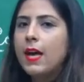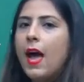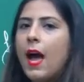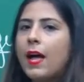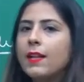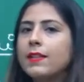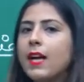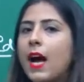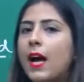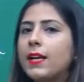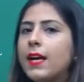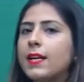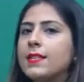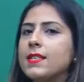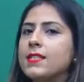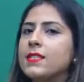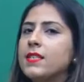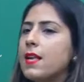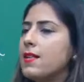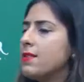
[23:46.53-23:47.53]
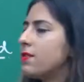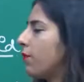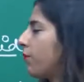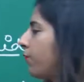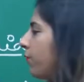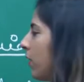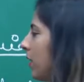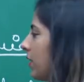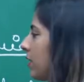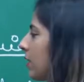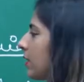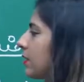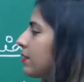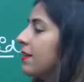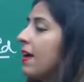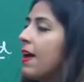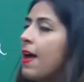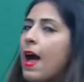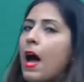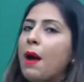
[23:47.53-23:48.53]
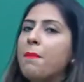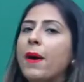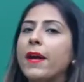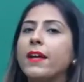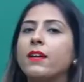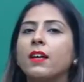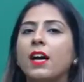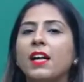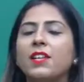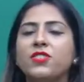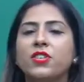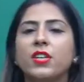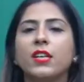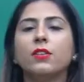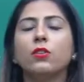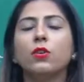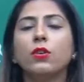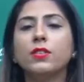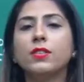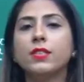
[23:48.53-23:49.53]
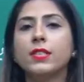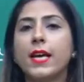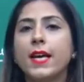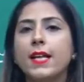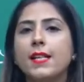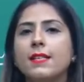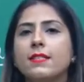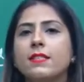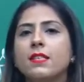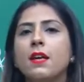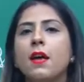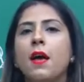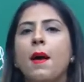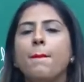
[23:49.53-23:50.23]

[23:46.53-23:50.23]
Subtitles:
And that has a cells of fetus, and by culturing those cells,